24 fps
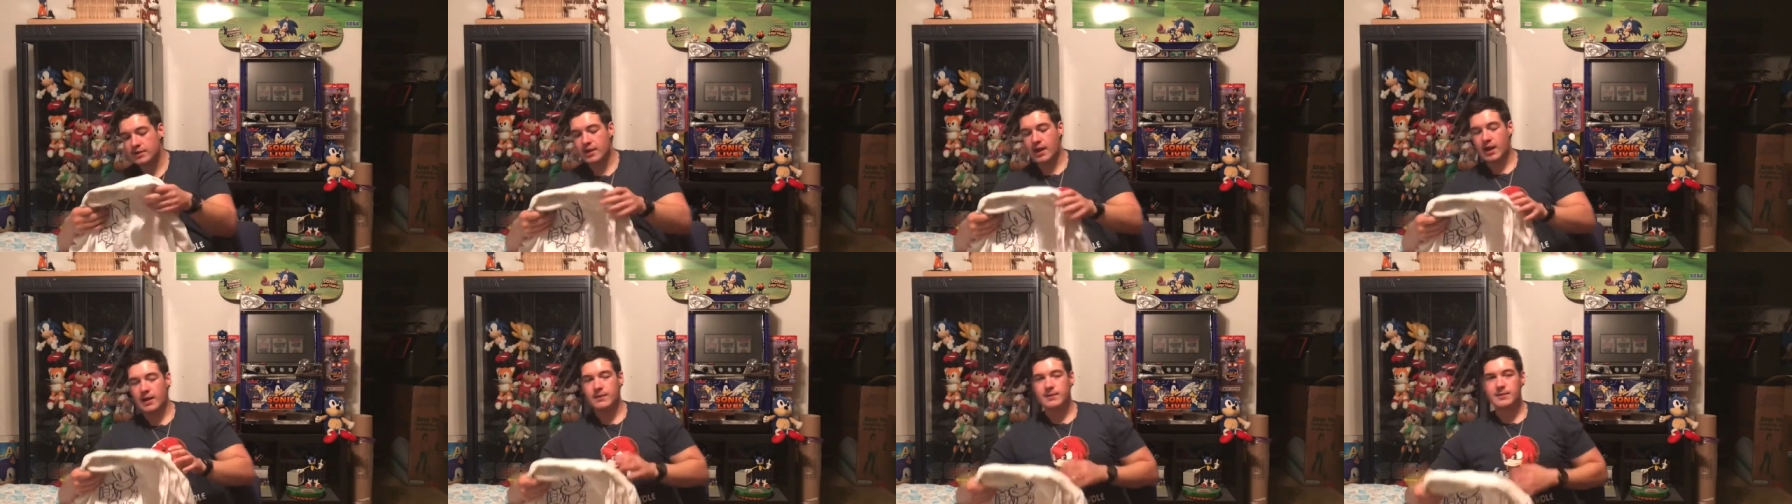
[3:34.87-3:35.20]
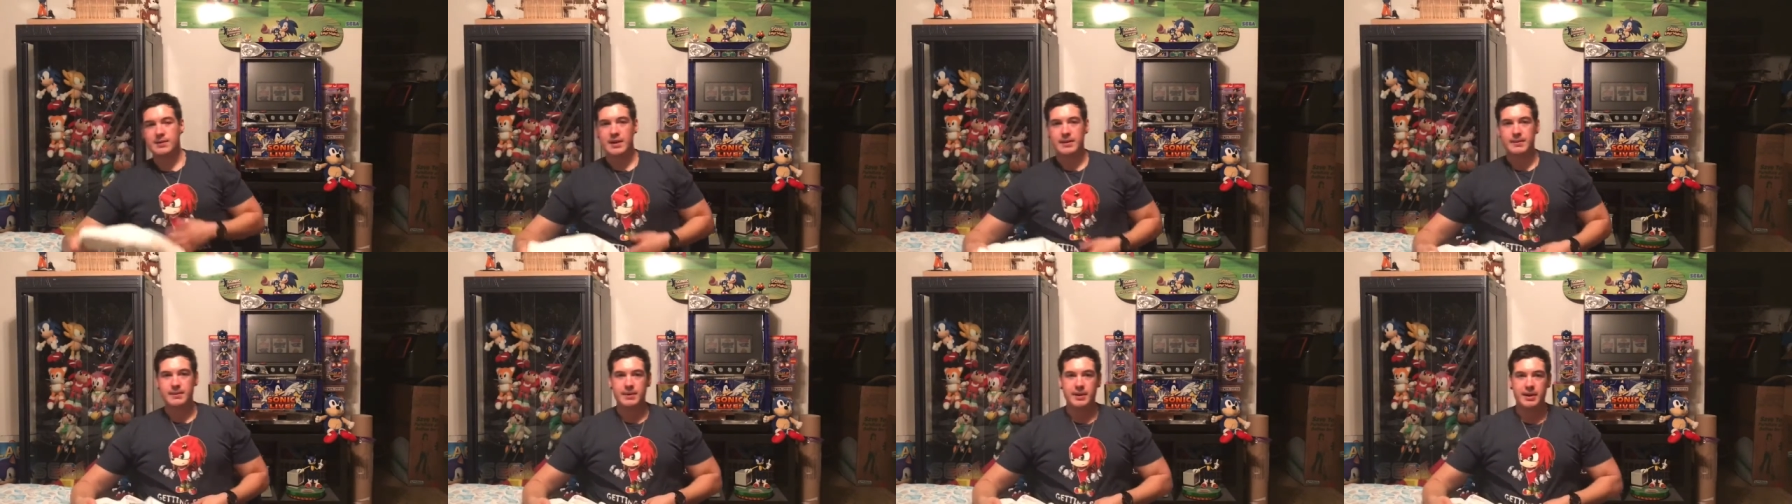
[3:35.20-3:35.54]
guy
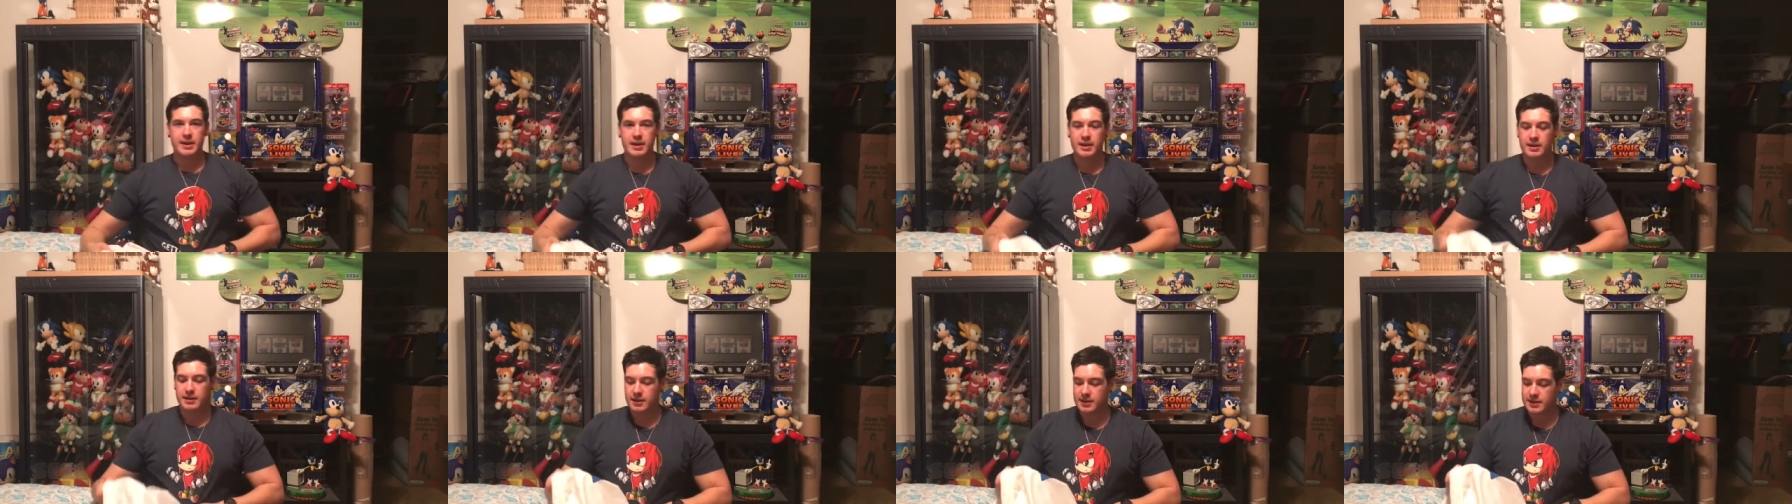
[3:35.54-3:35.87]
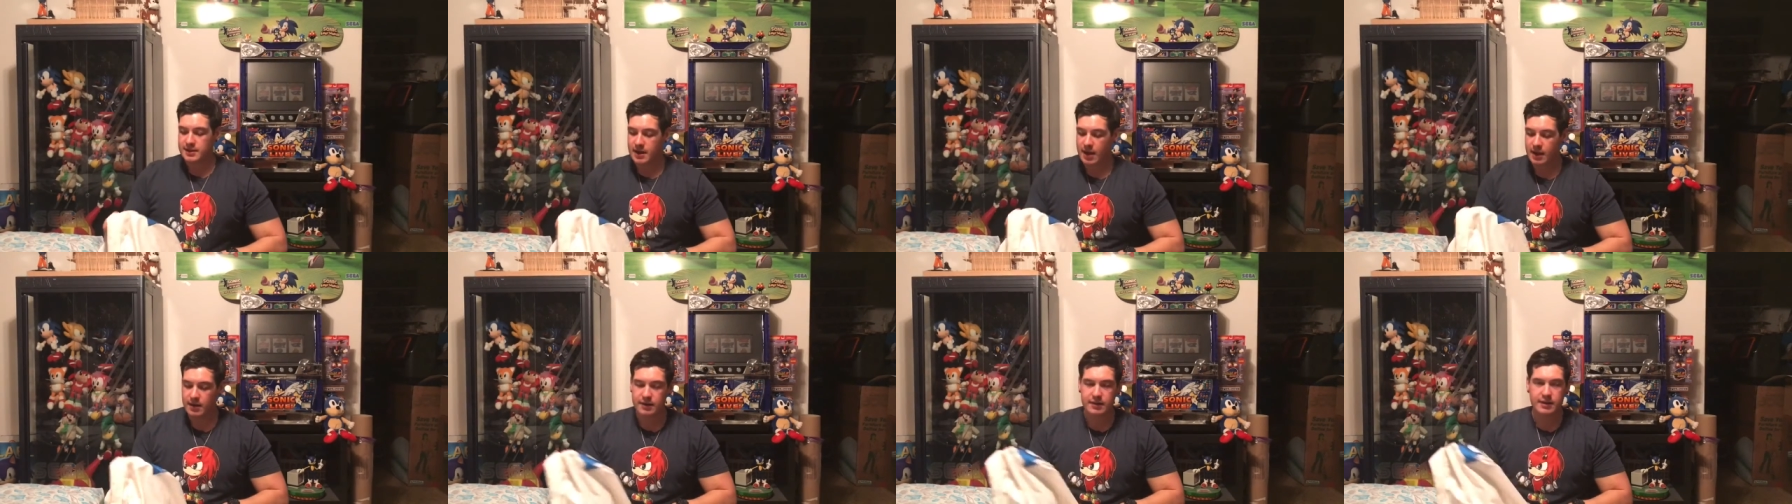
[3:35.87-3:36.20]
was able to get
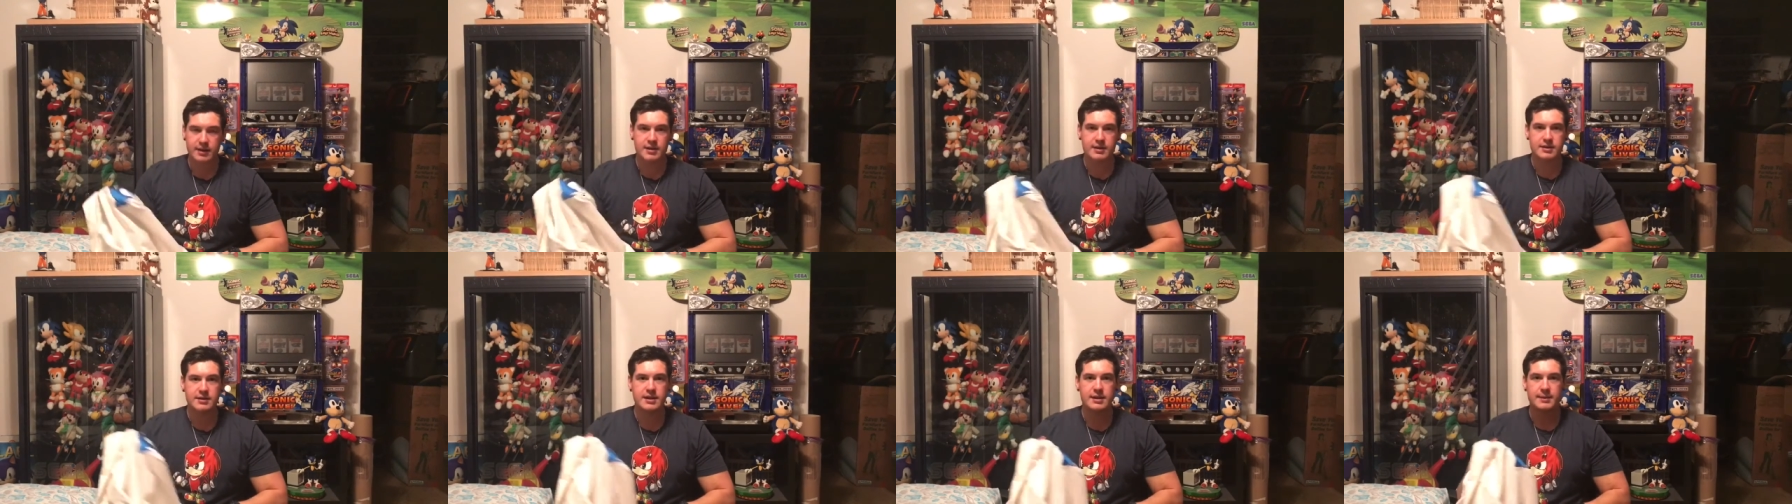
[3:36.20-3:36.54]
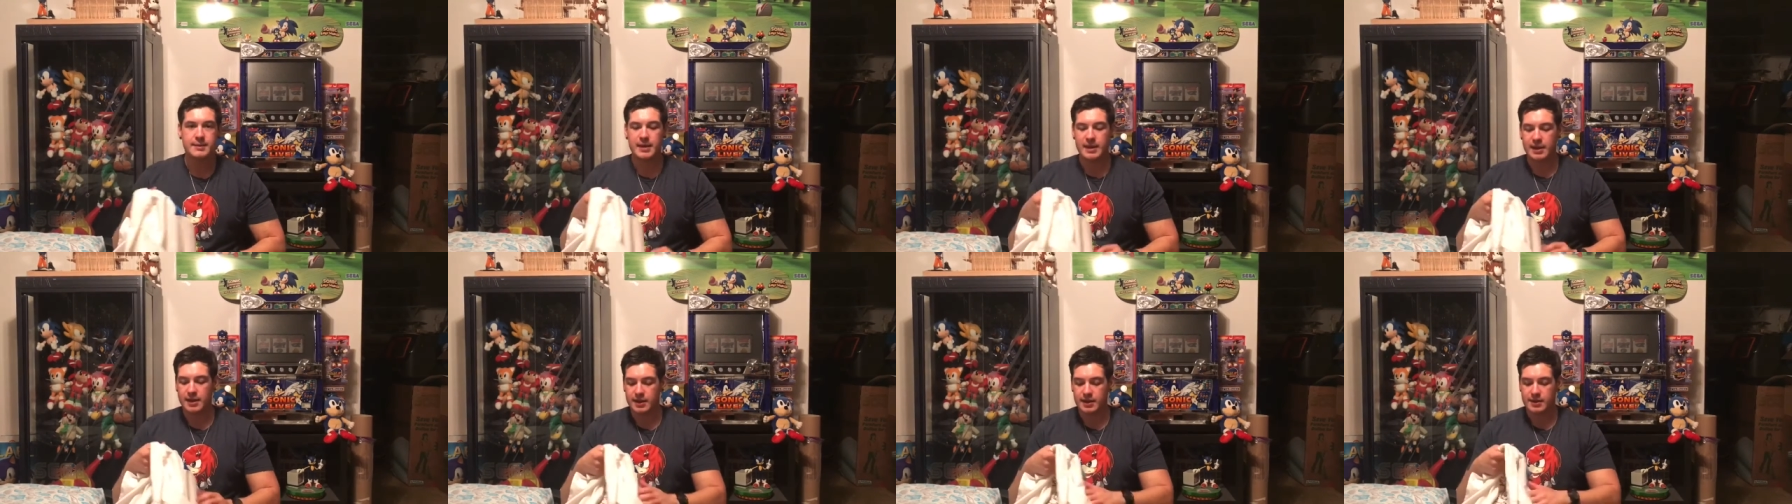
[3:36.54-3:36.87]
this out of Disney,
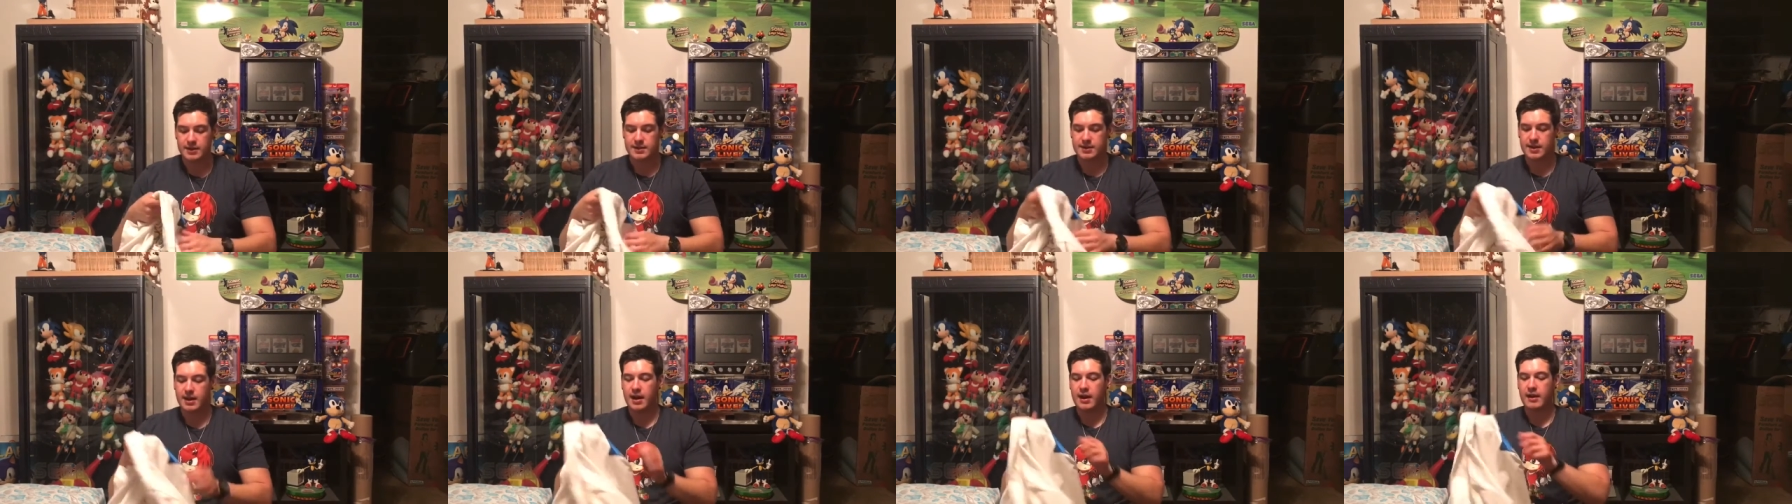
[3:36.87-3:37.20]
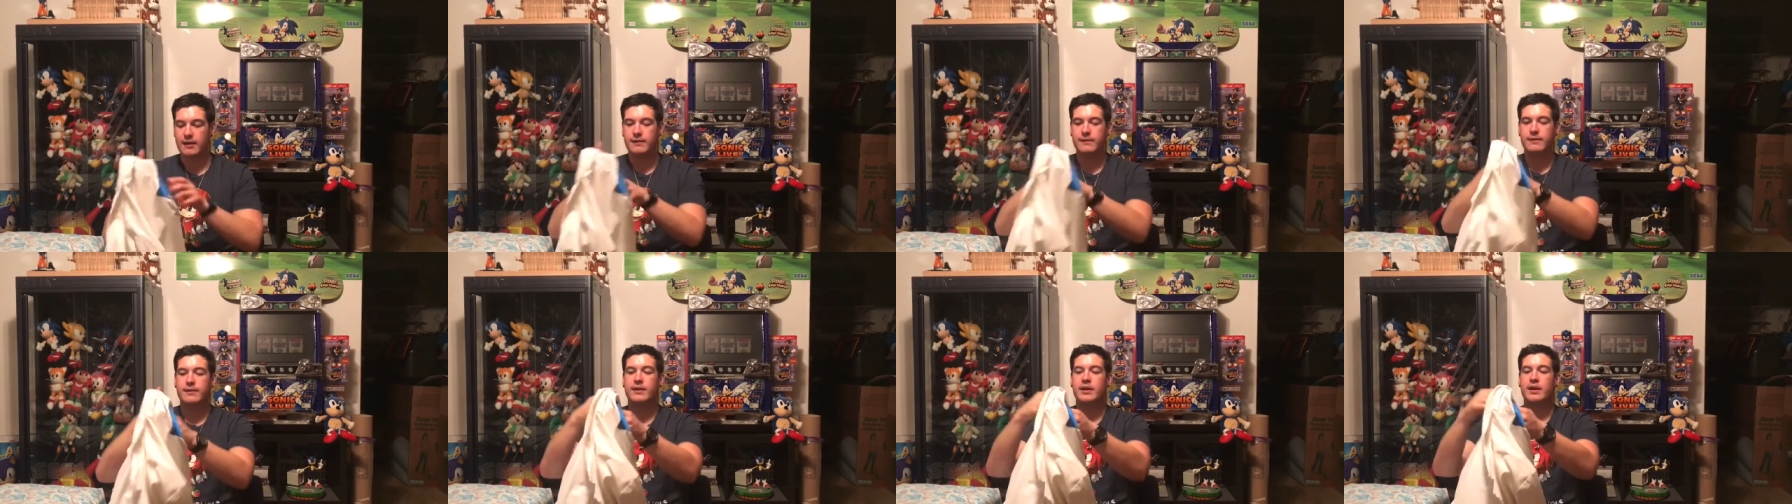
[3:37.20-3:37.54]
because
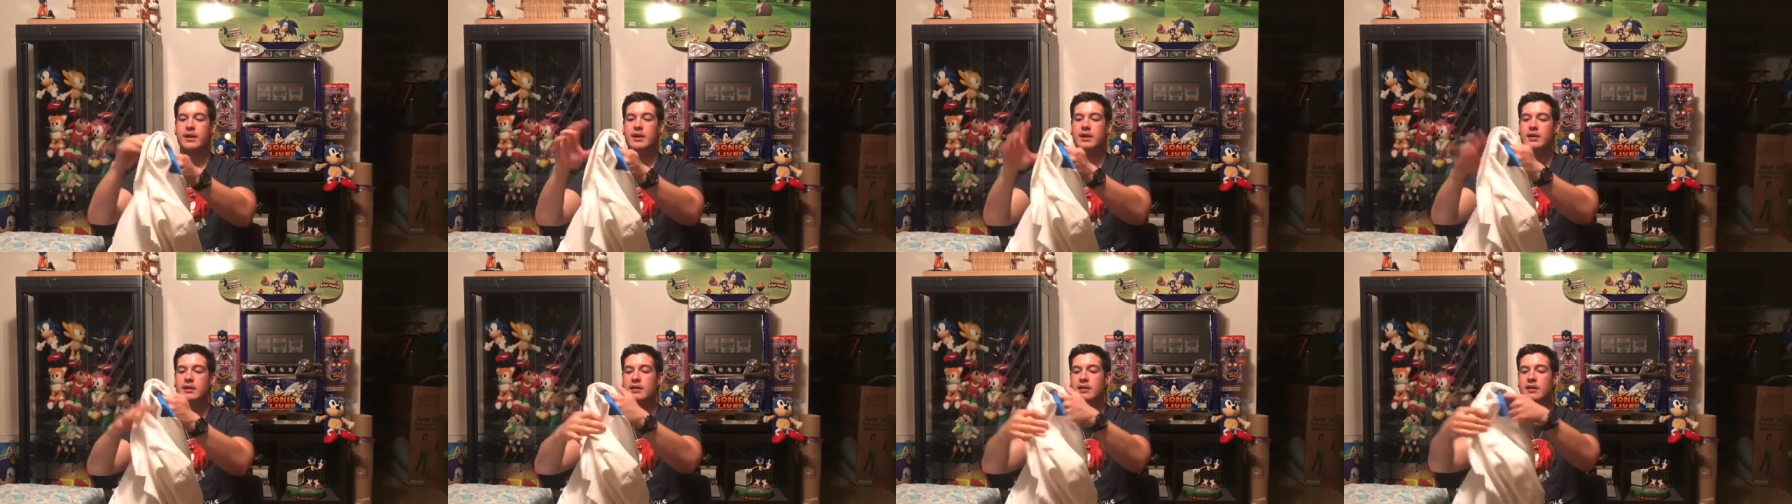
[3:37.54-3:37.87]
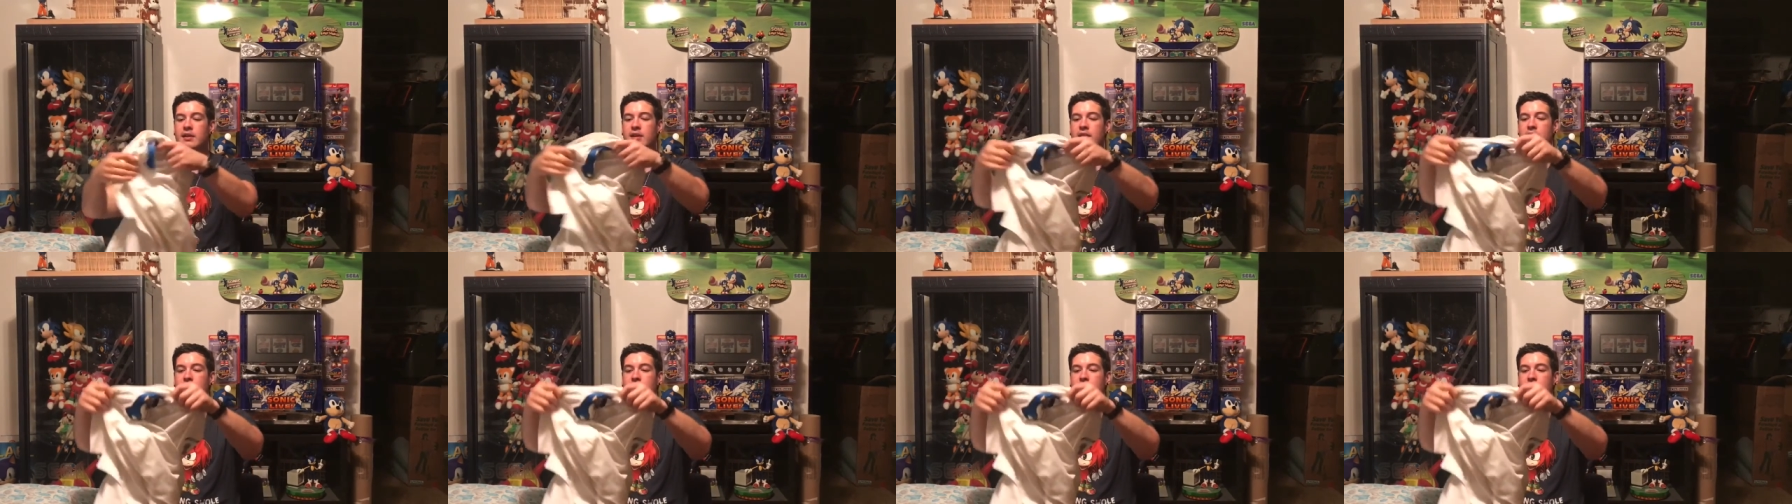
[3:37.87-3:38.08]
every